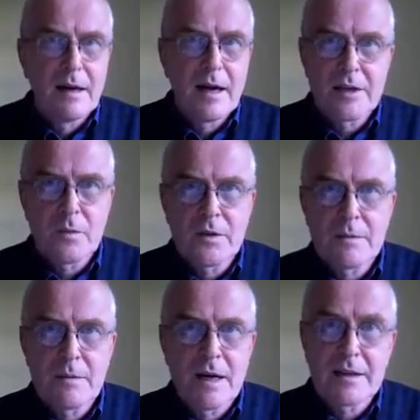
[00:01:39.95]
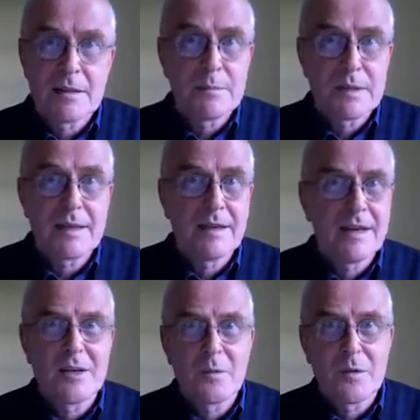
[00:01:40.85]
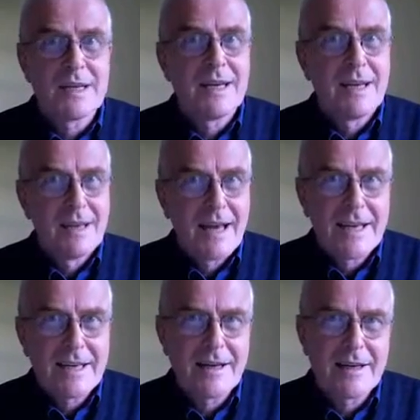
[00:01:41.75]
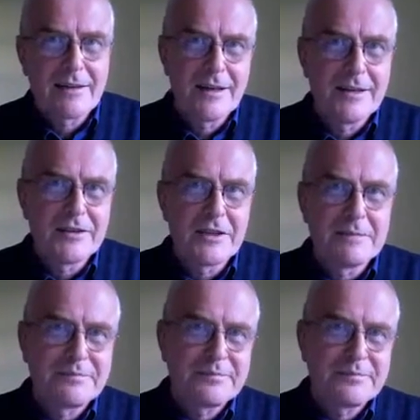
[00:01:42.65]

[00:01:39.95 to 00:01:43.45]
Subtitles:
I don't want them either, but then I don't want any kind of clergy.